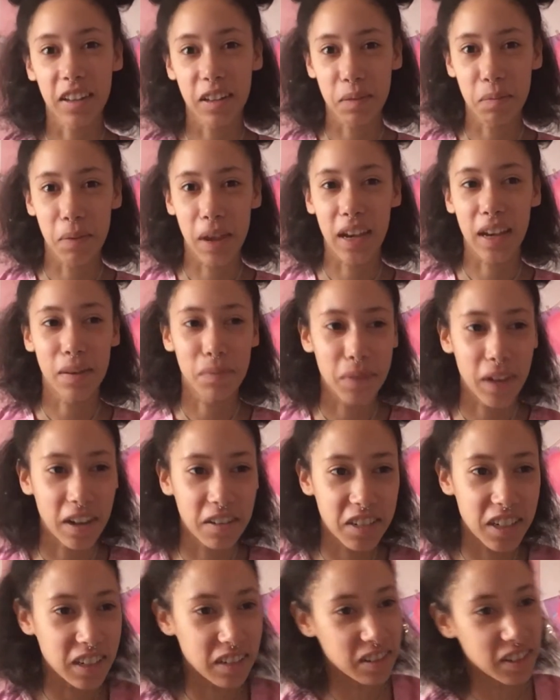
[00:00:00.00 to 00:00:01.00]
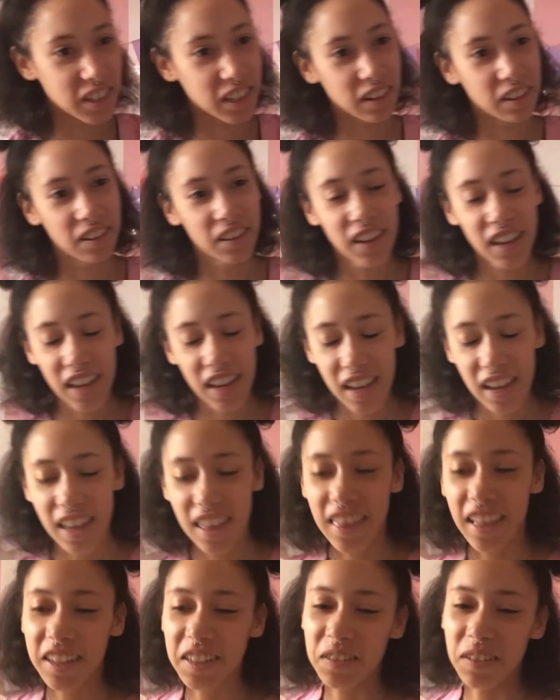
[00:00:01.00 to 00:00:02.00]
good makeup now too, so
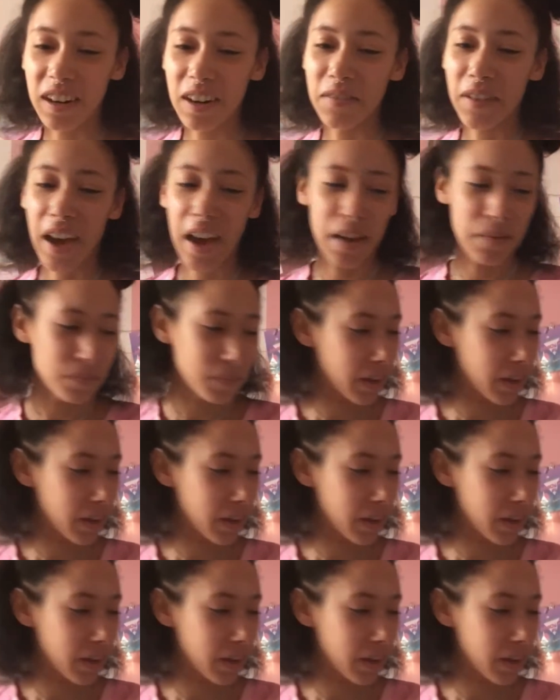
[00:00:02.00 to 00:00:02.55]
that's where I'm at.